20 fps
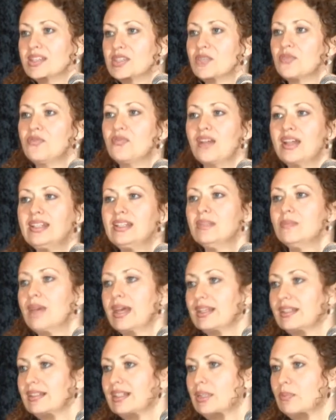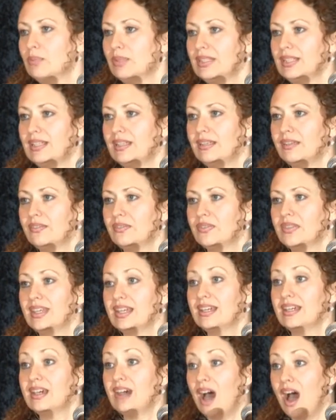fundamentally believe
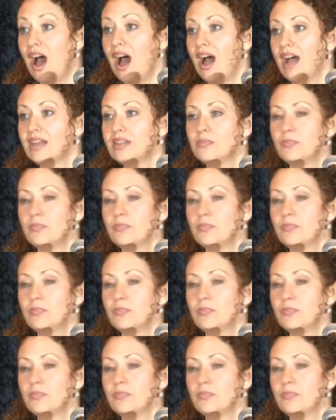that God,